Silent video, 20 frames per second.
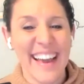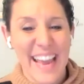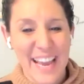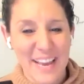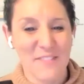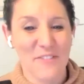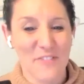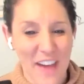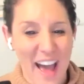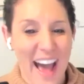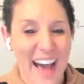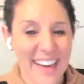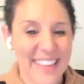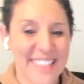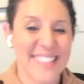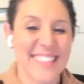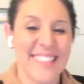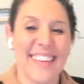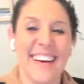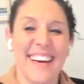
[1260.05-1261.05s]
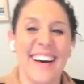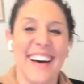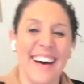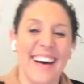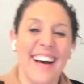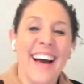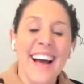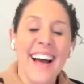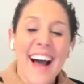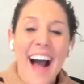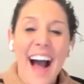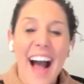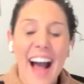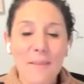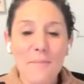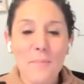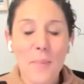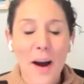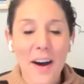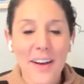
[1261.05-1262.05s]
In fact, I
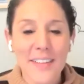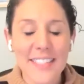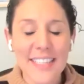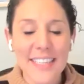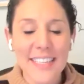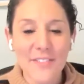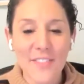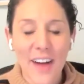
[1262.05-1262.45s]
am positive.